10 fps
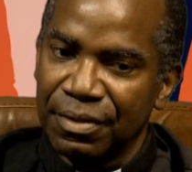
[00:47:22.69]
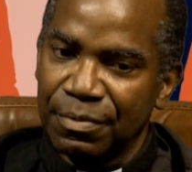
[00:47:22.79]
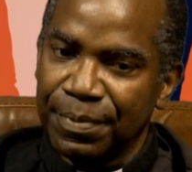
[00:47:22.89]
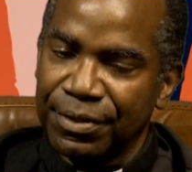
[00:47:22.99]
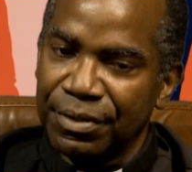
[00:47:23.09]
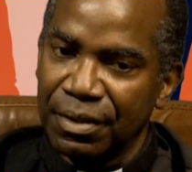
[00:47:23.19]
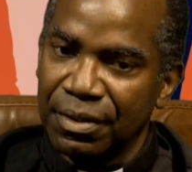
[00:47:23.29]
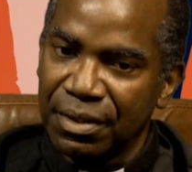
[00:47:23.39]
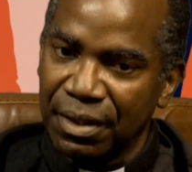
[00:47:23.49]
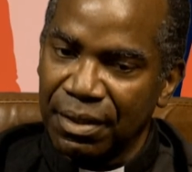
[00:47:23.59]
especially in the
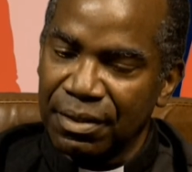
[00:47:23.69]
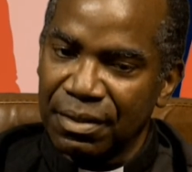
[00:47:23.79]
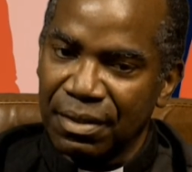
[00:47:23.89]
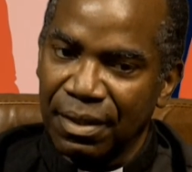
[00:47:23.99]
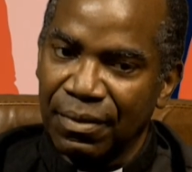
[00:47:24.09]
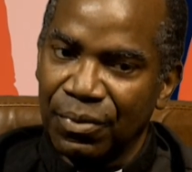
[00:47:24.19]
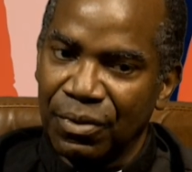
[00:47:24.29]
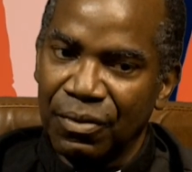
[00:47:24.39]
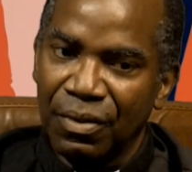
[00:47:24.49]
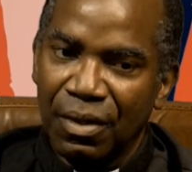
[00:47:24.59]
States, they
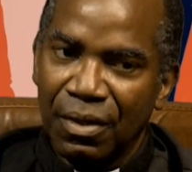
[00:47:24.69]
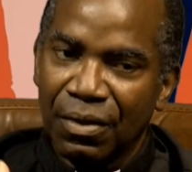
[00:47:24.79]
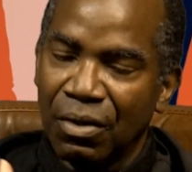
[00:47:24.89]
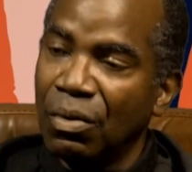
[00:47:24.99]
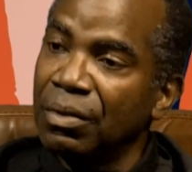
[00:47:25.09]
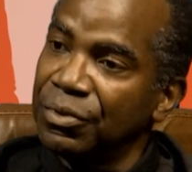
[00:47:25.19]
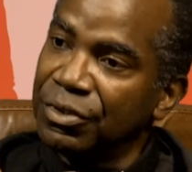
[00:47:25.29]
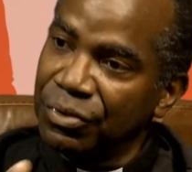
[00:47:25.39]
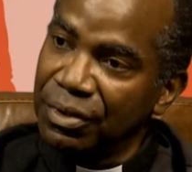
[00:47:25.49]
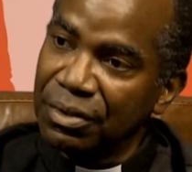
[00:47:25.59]
will go on
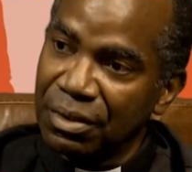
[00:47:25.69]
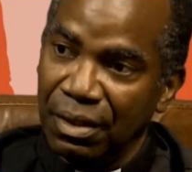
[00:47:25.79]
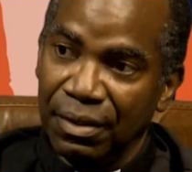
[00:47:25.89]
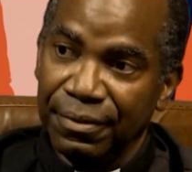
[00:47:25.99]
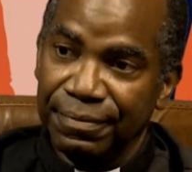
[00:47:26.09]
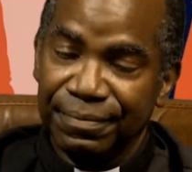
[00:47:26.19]
retreats now,